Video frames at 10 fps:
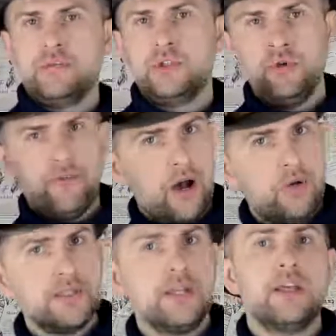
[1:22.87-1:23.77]
Two
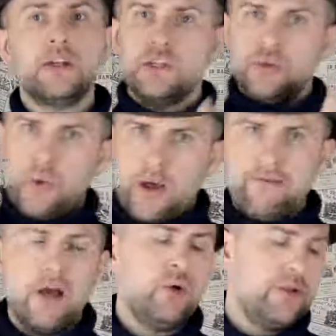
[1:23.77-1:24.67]
vowels in English, one
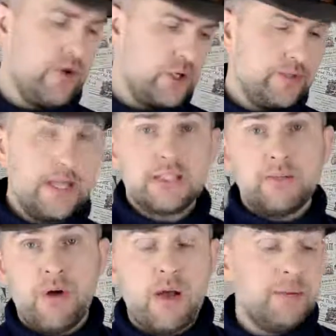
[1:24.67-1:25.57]
vowel in Russian. That's the
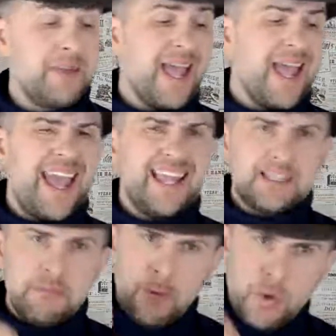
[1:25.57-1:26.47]
problem.
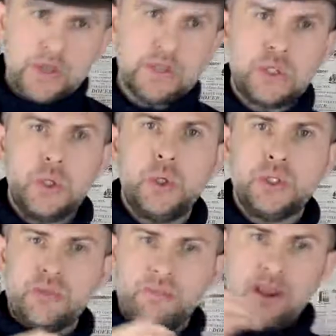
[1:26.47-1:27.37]
It's important
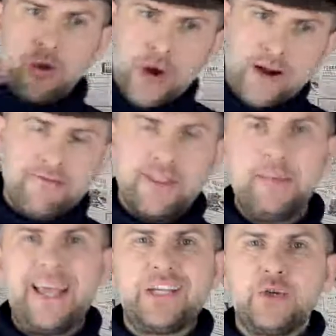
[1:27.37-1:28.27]
to be aware of
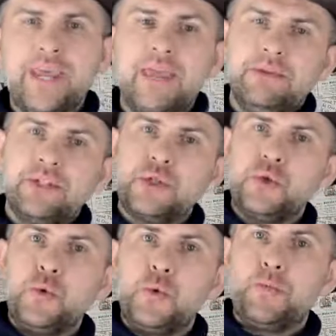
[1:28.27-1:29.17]
them and to be able
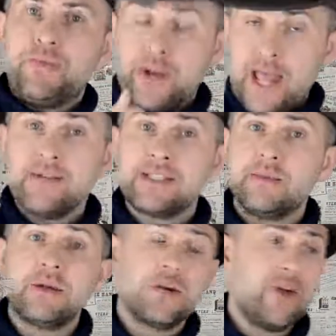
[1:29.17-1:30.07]
to pronounce
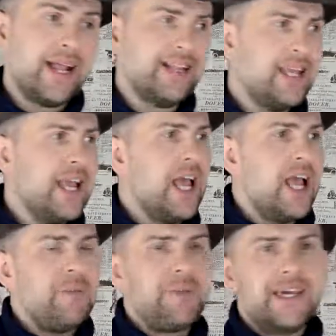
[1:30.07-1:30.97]
them correctly,
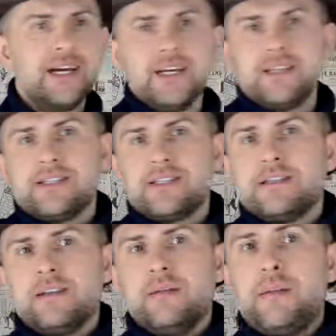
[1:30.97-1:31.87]

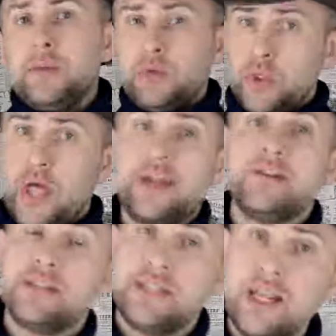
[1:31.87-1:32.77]
because people will not
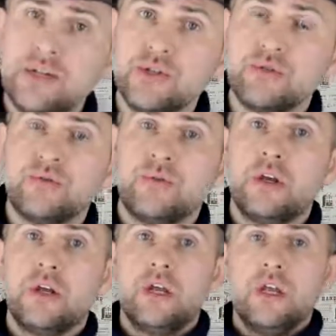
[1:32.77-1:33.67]
understand you.
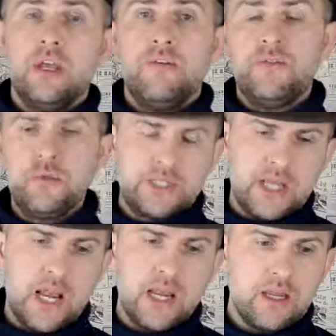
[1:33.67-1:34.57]
If you
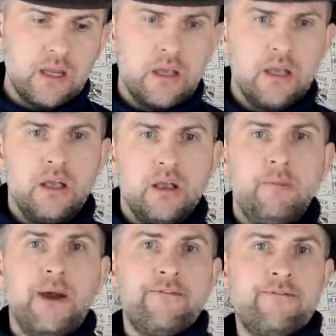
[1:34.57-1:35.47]
say,
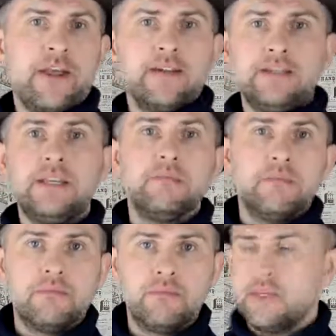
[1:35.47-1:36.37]
my friend Tim,
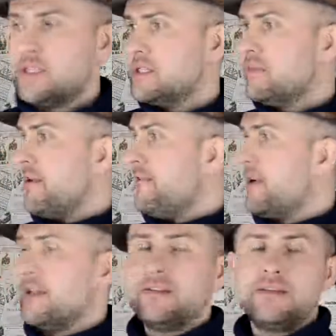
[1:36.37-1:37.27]
this is my
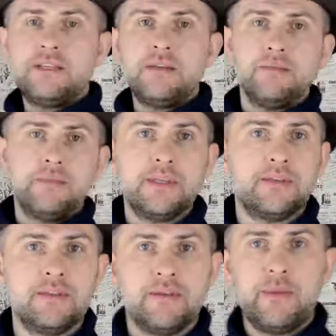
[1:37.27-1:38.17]
friend Tim,
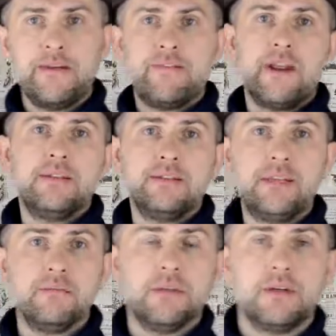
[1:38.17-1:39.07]
meet my friend
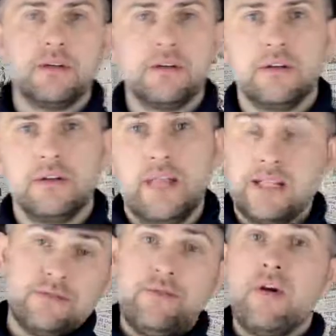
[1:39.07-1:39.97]
Tim.
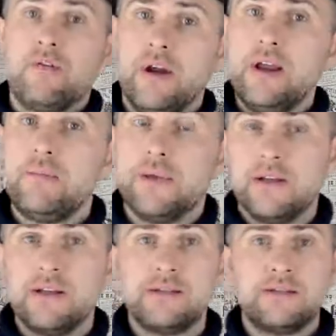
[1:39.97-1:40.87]
That's wrong, right?
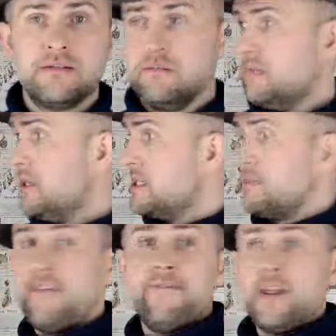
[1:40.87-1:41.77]
Because this is
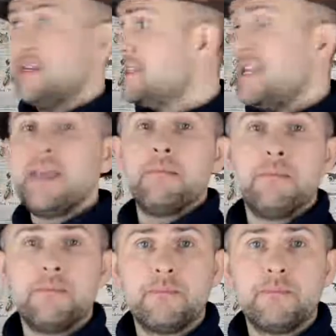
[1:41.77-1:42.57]
my friend Tim.